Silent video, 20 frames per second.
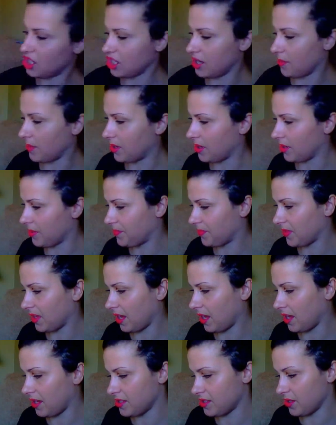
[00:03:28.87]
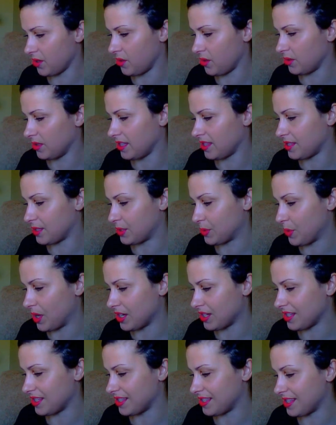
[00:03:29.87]
shimmer. Okay, so let's
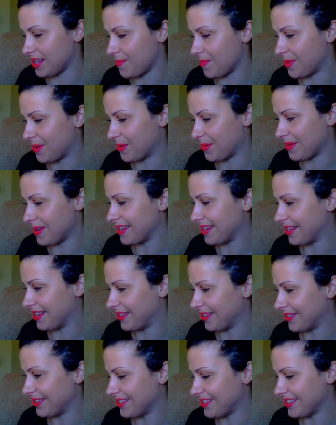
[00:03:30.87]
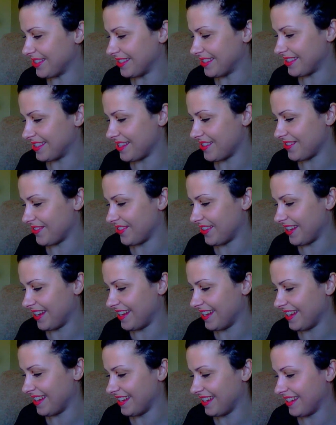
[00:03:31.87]
swatch the same 3 colors. See if
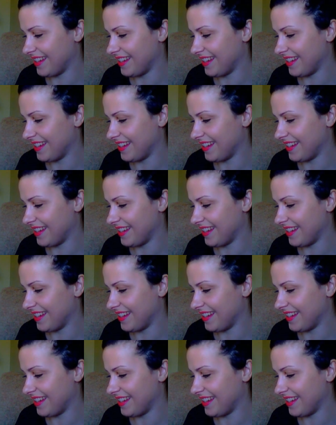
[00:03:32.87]
I